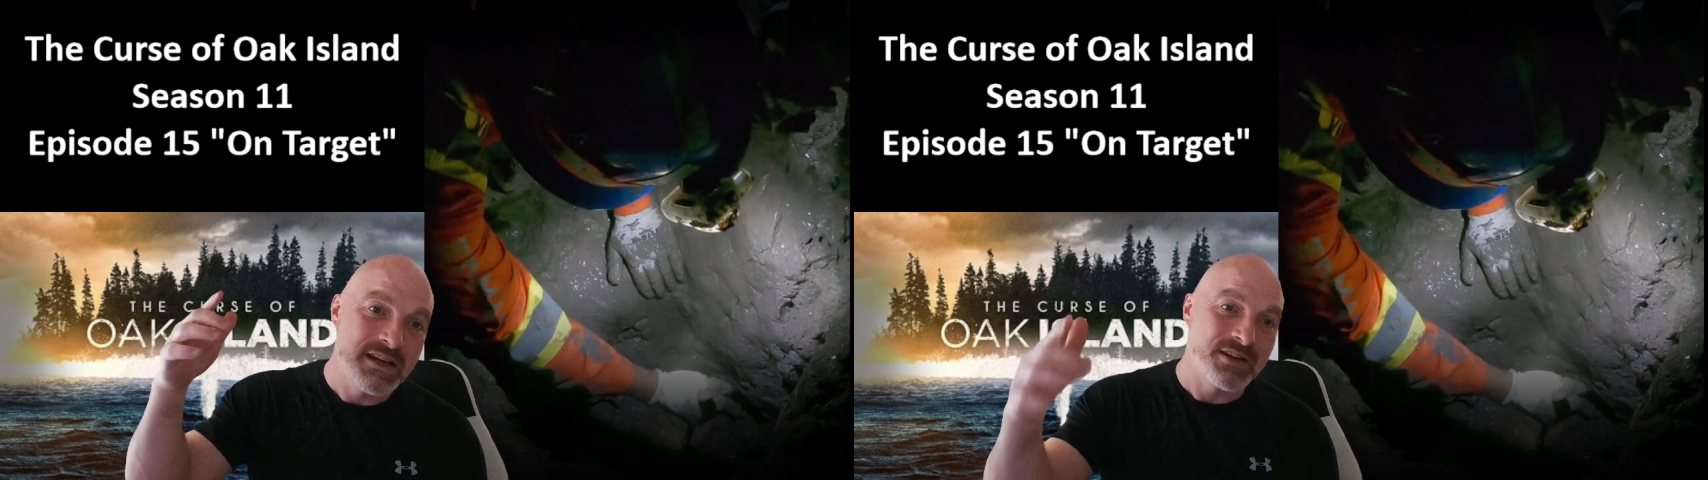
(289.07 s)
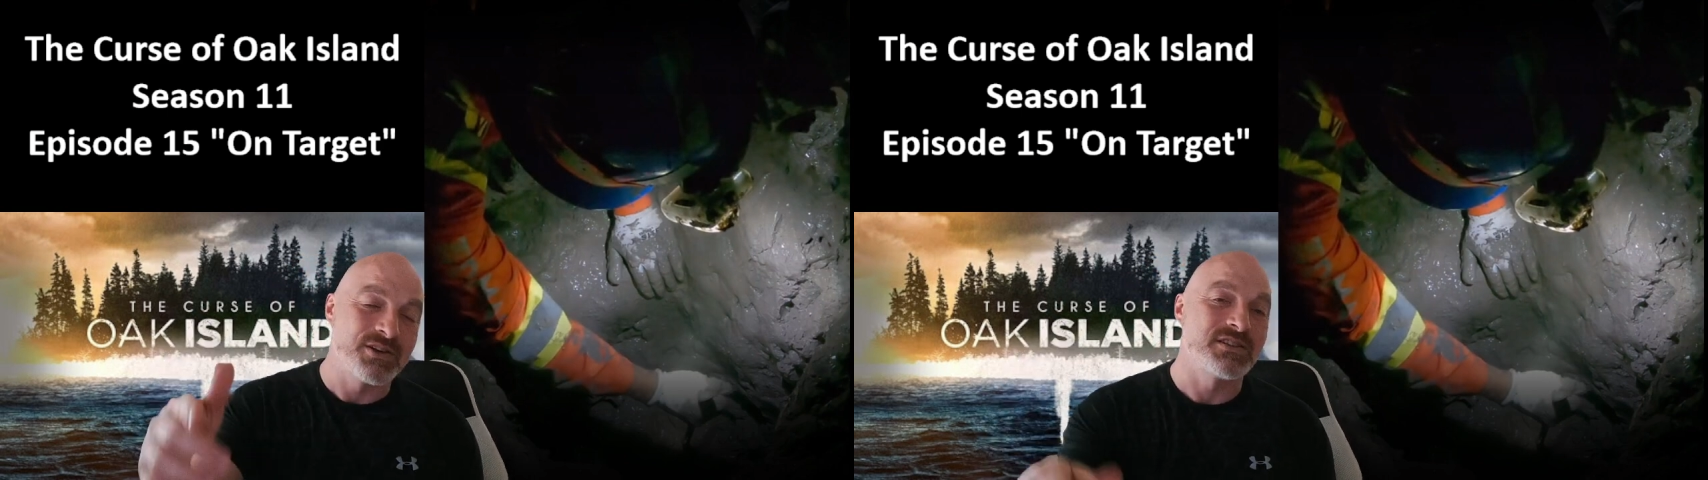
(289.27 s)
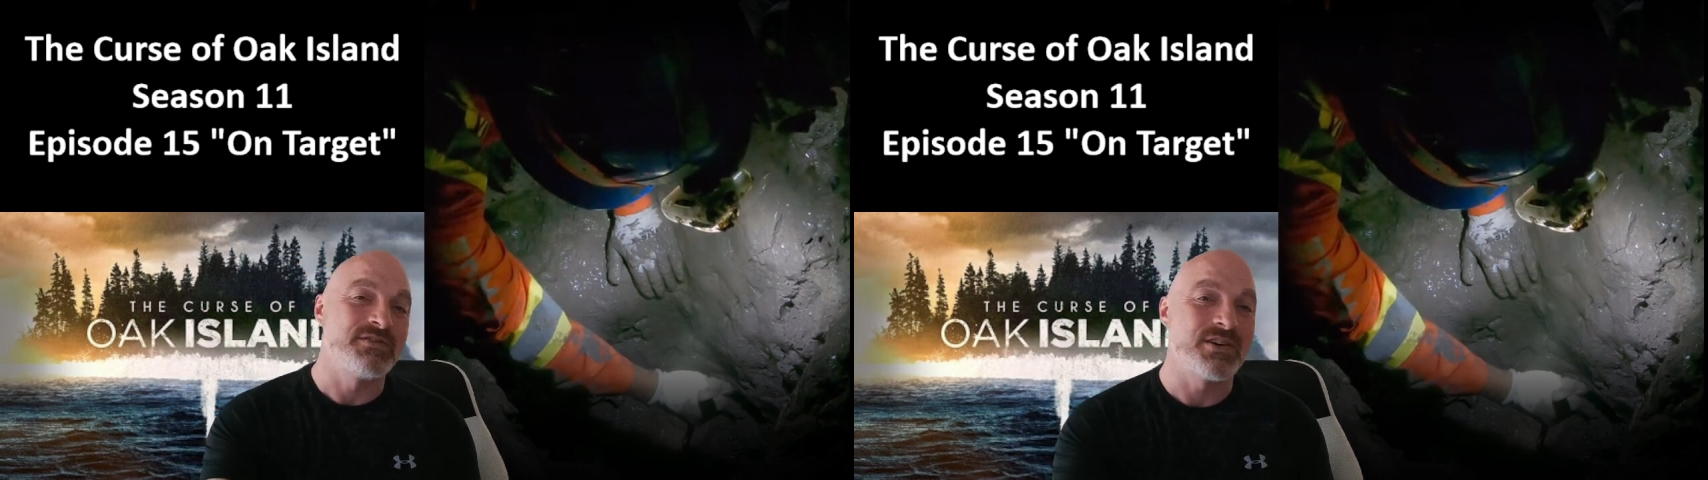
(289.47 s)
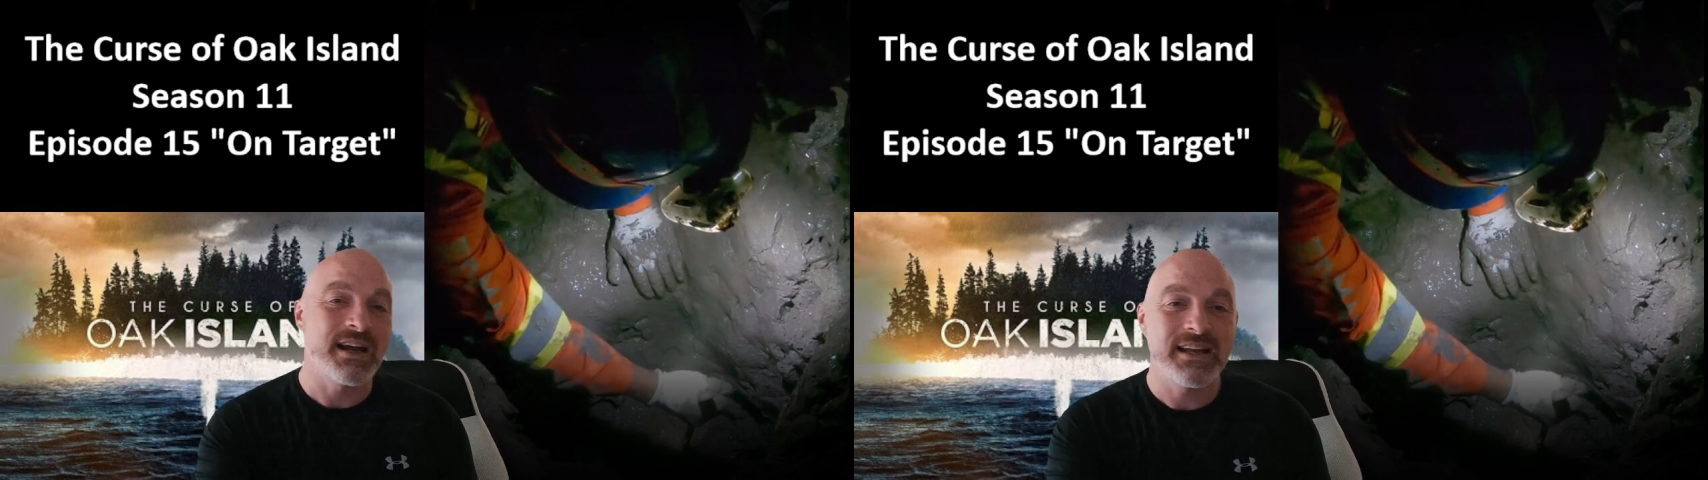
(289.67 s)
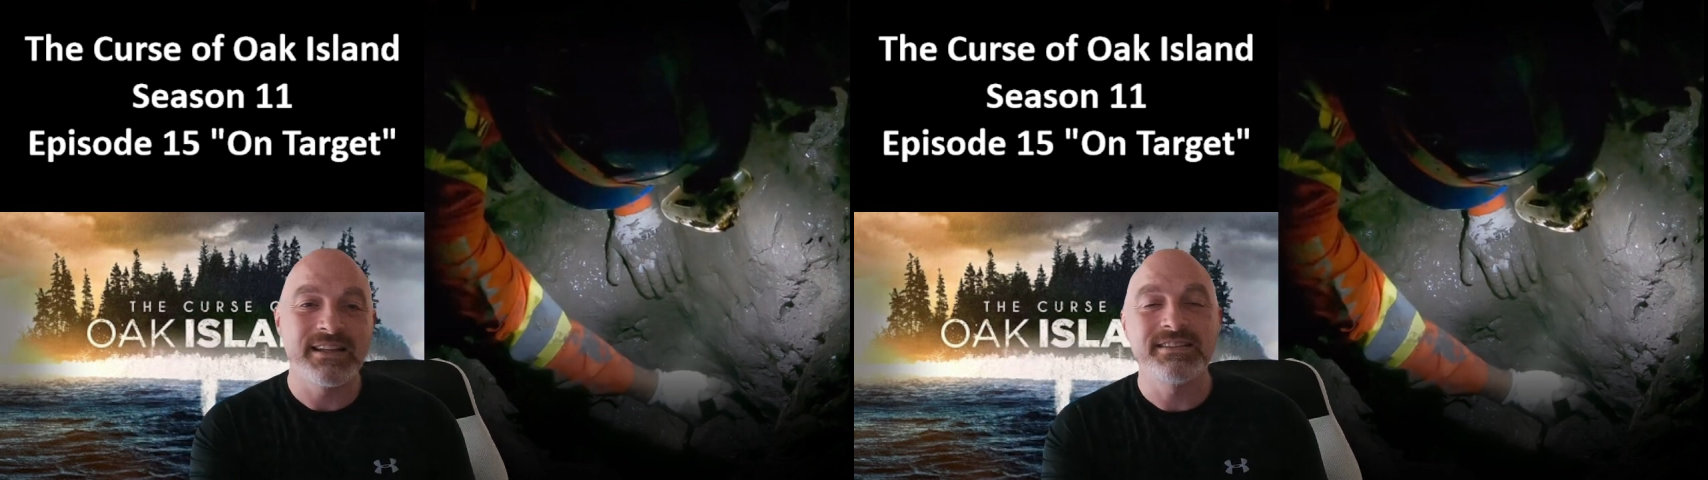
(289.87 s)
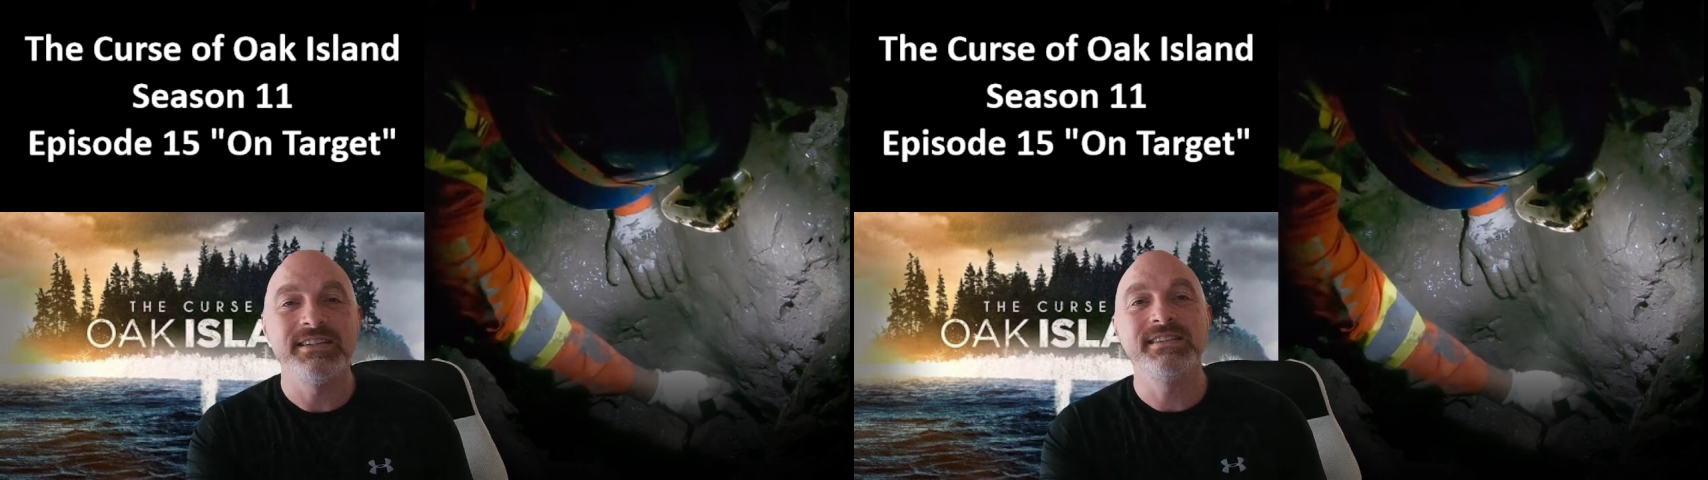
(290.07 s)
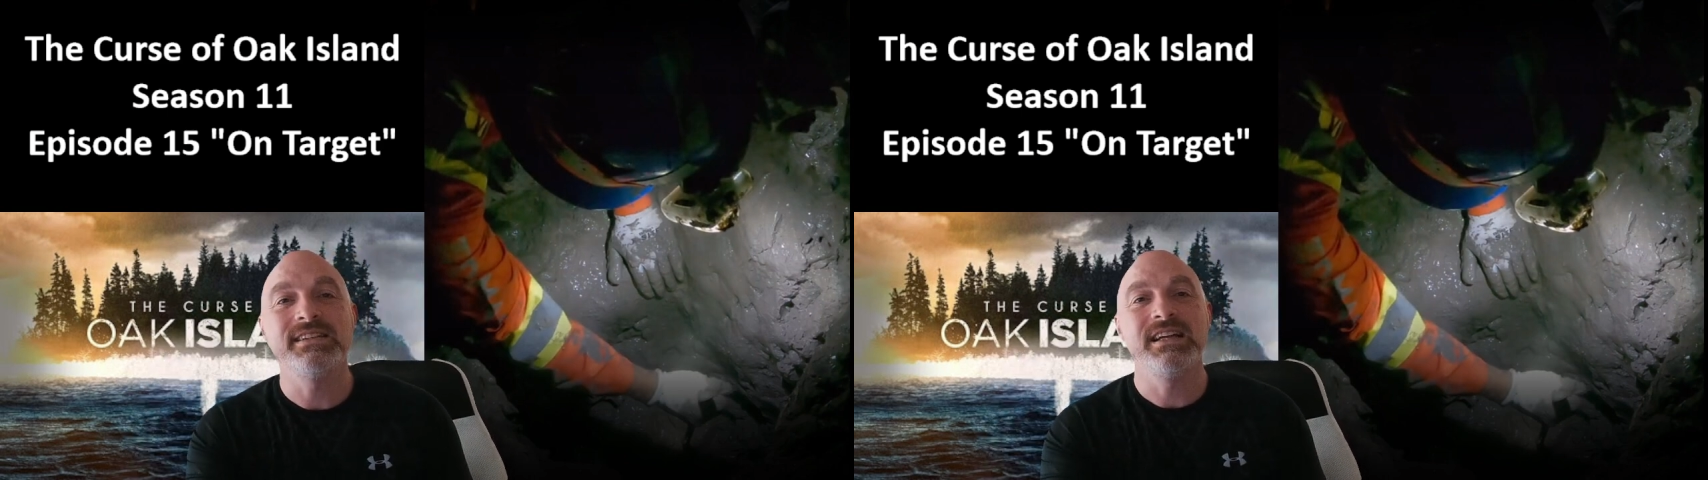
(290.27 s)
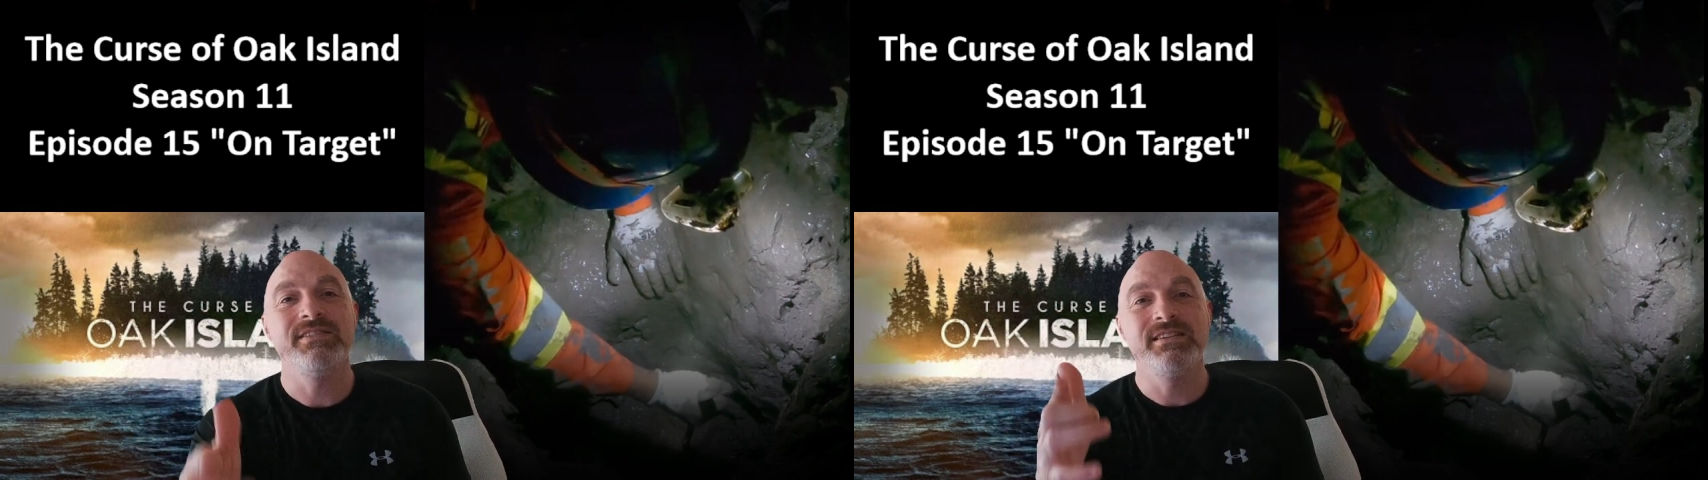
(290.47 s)
Curse of Oak Island, Season
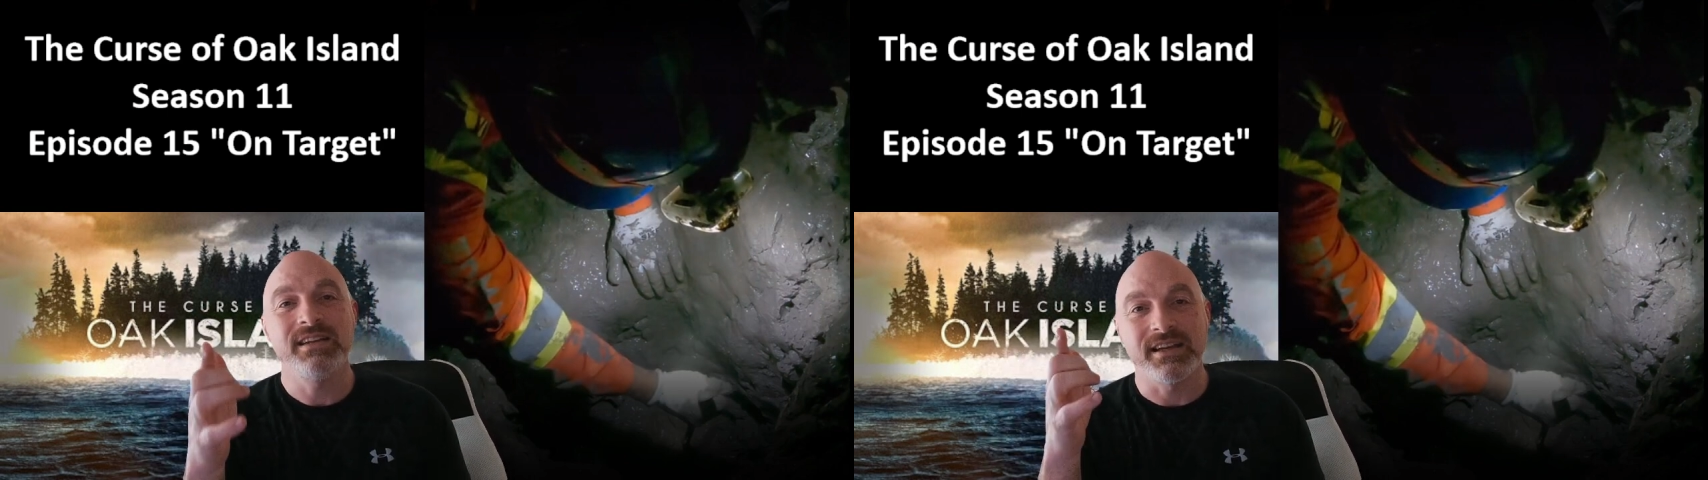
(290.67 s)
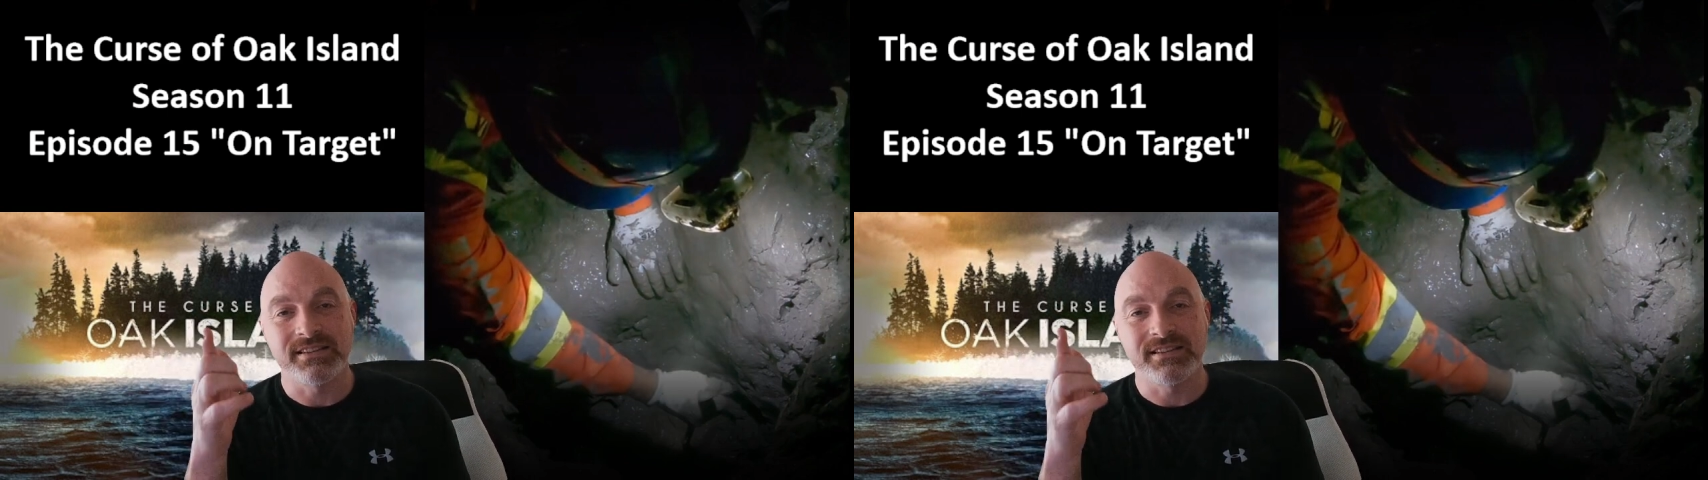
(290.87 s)
11.